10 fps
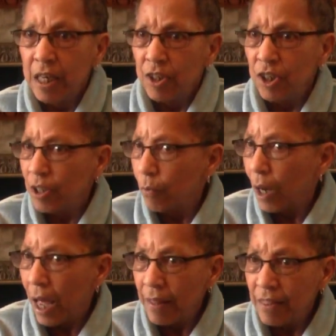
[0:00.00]
She said,
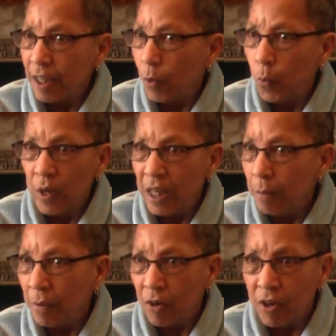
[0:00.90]
"Well, I think
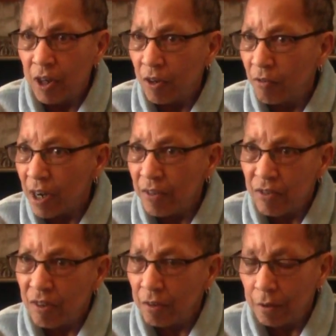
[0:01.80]
Winnie married a
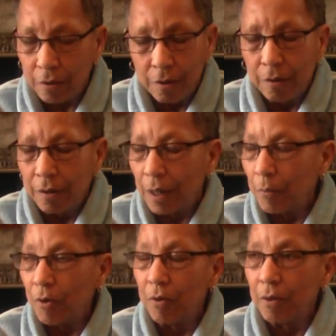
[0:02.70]
Grayson." And
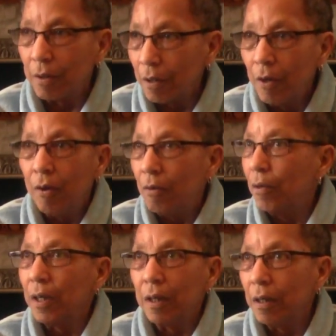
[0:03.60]
I'm going,
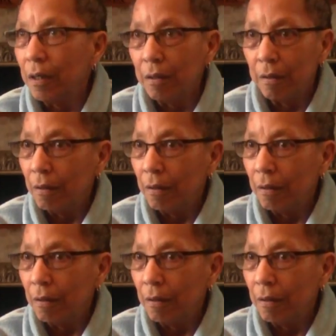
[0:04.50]
okay.